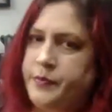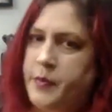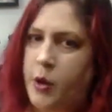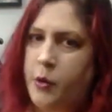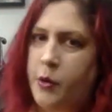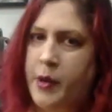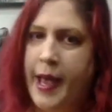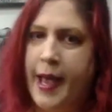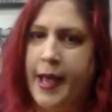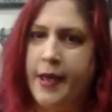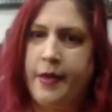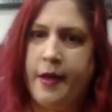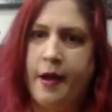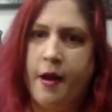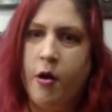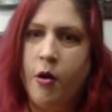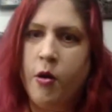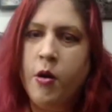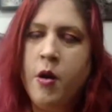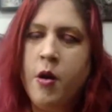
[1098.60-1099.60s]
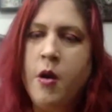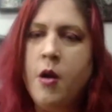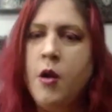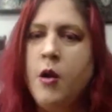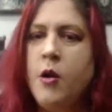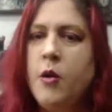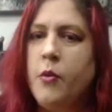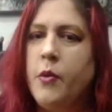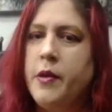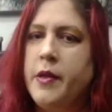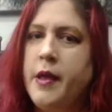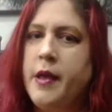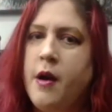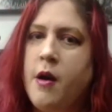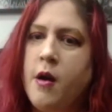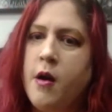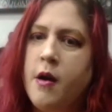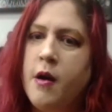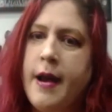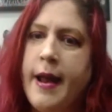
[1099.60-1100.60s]
okay there where they
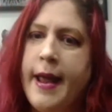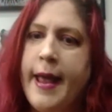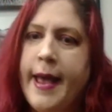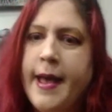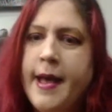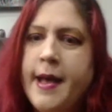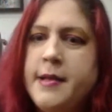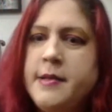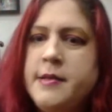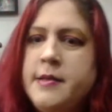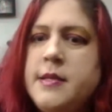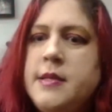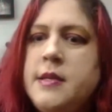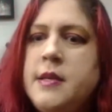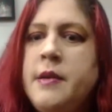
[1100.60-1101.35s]
are. And